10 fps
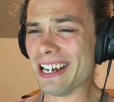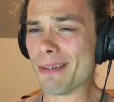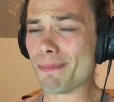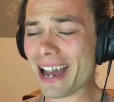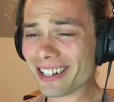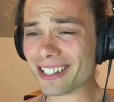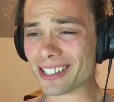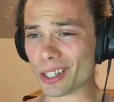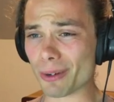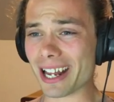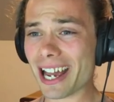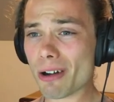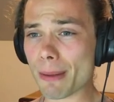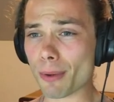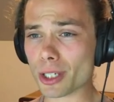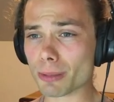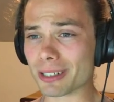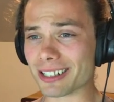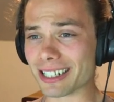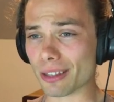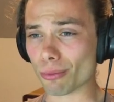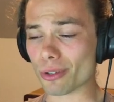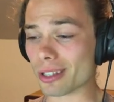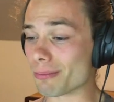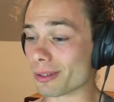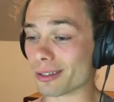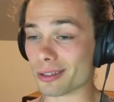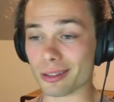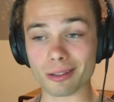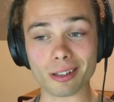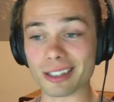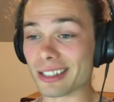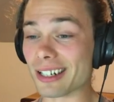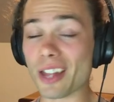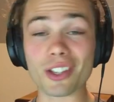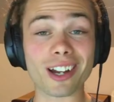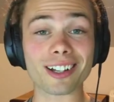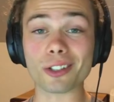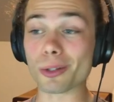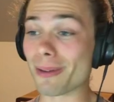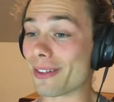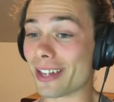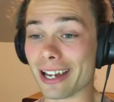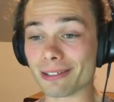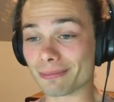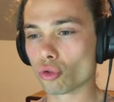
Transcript: mountains, though, and how I'm possibly going to get through them, because there's nothing I can do about that.